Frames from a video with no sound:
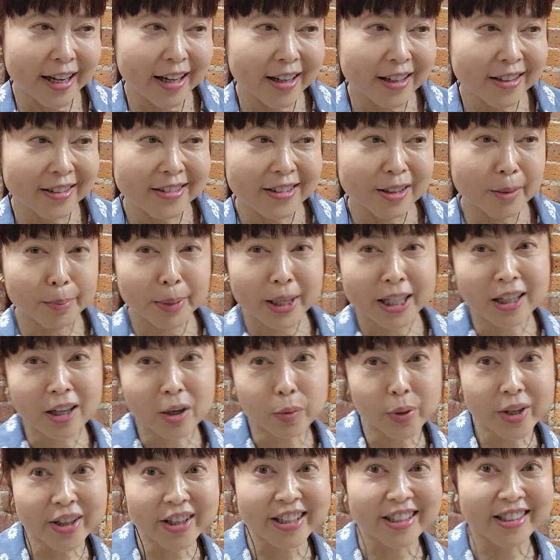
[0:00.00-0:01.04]
And depending
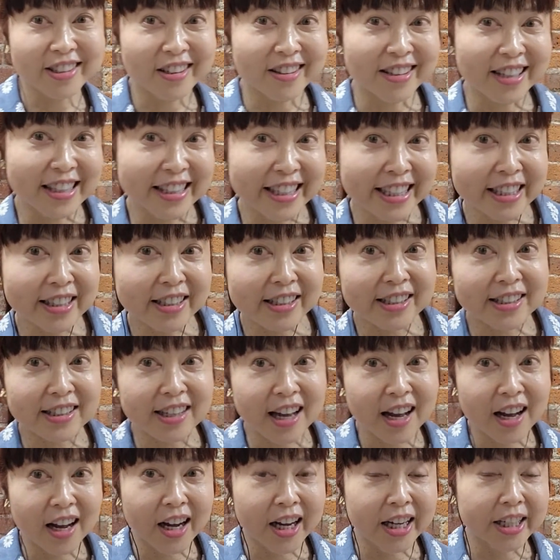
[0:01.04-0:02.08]
on whether he's on the leaner
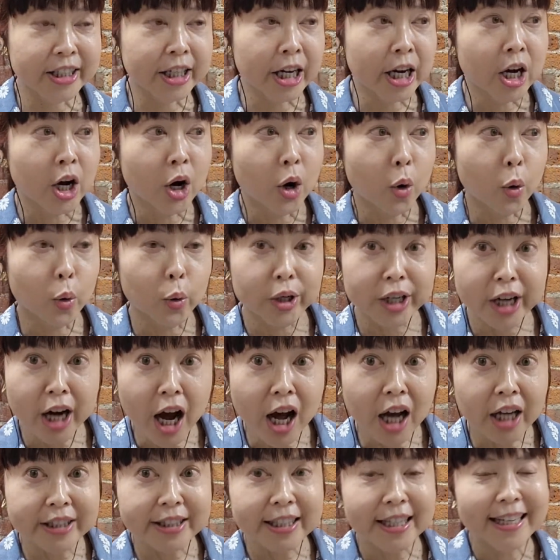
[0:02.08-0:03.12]
side or
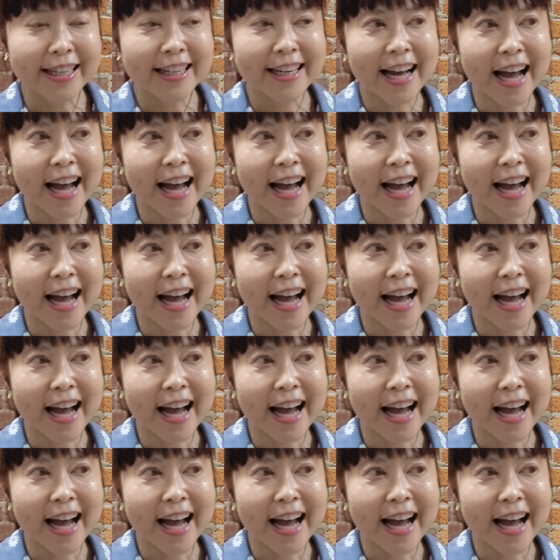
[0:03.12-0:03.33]
not,